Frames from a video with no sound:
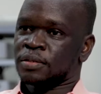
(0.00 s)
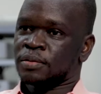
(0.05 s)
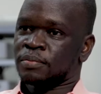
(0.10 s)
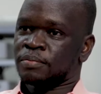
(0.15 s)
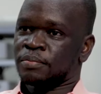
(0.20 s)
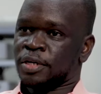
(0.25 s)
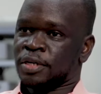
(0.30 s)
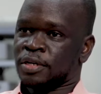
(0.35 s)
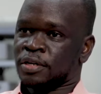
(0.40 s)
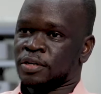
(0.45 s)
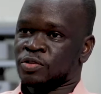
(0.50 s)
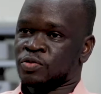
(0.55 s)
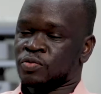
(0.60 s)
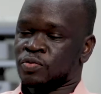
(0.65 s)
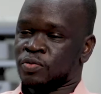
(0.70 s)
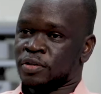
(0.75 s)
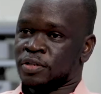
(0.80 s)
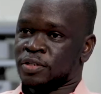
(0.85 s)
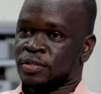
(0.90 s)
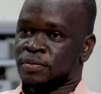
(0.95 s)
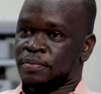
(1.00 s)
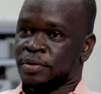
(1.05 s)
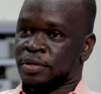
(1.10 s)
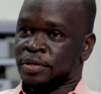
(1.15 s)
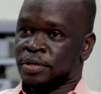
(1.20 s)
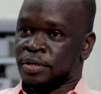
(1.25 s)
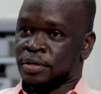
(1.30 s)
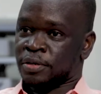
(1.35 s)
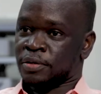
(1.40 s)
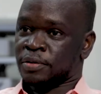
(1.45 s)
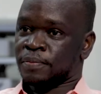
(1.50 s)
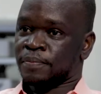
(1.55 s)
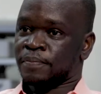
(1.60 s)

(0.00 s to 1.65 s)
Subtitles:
medical students per year.